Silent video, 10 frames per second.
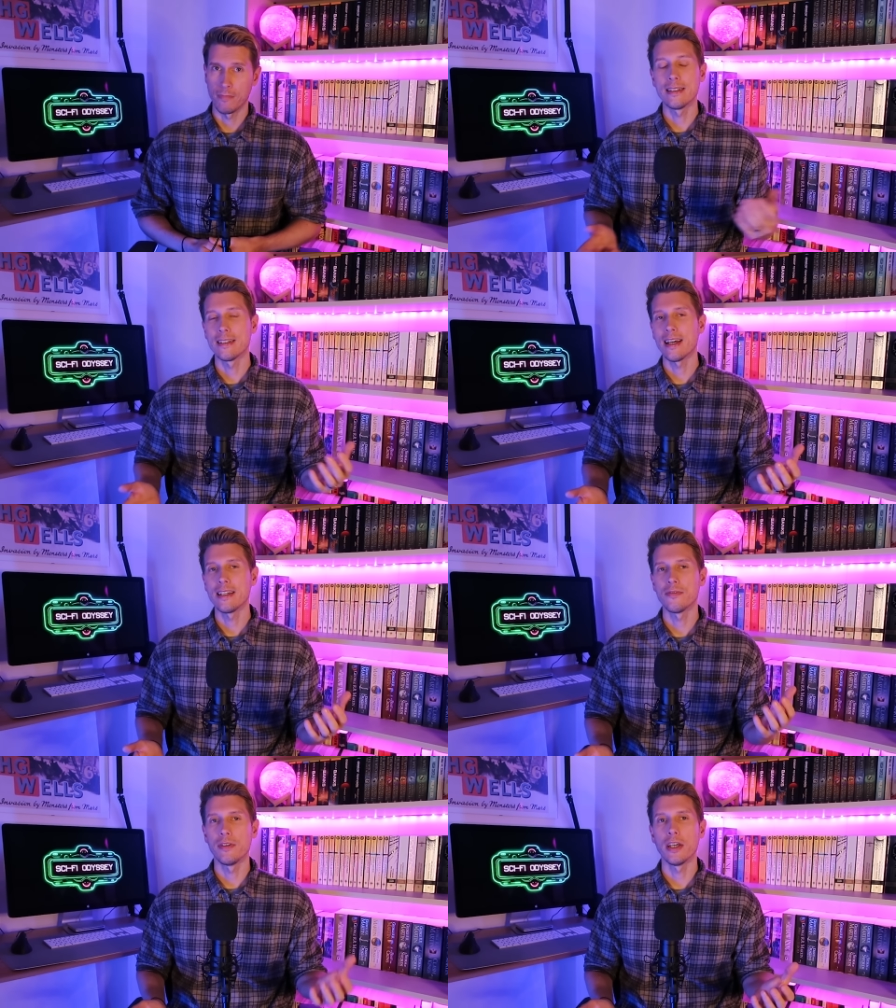In
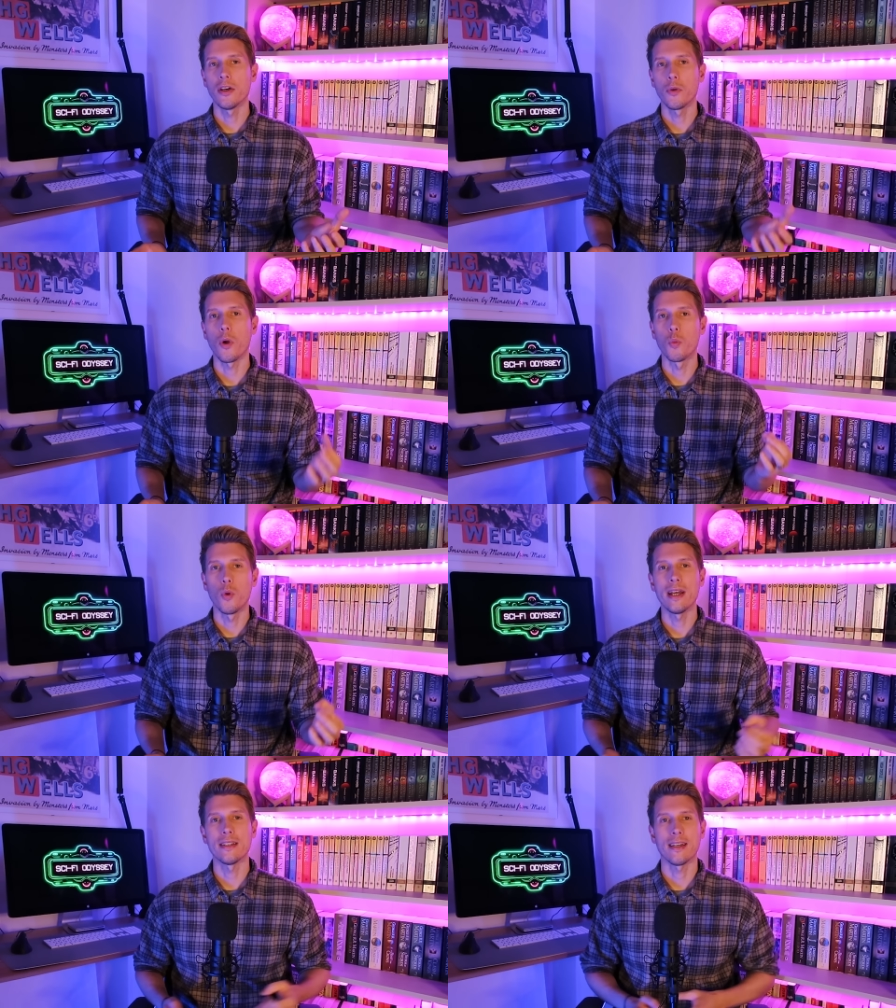today's video,
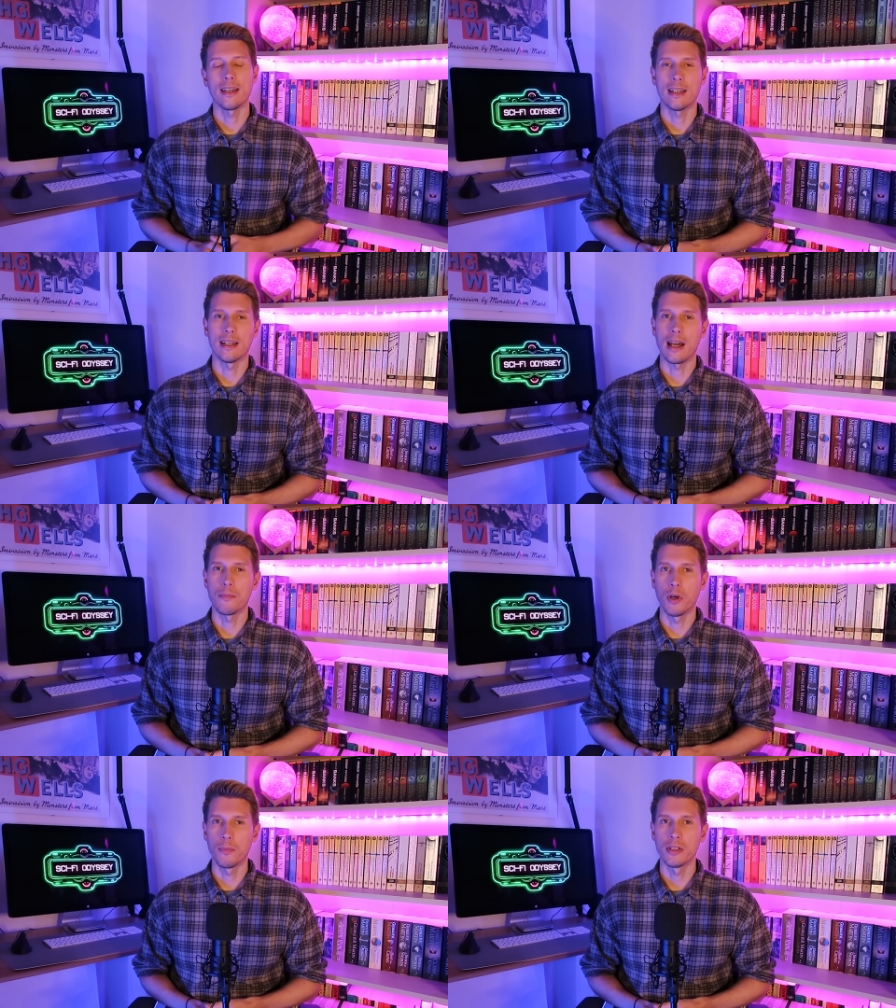we're taking
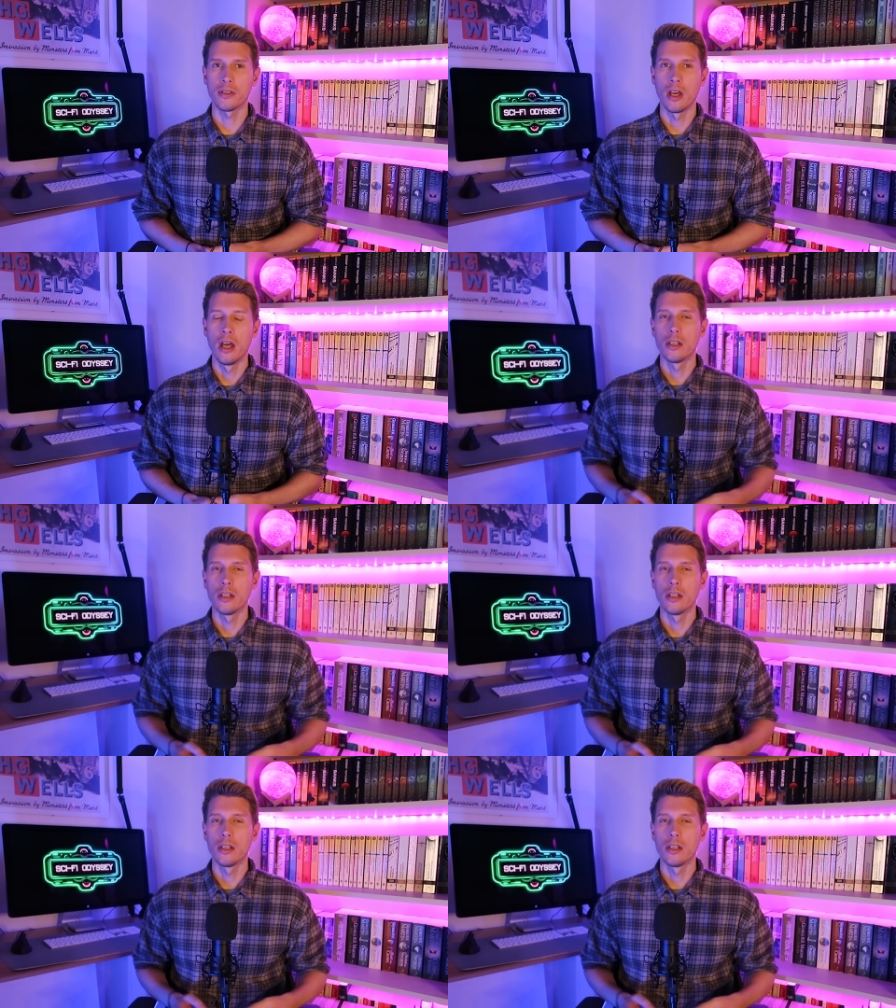a moment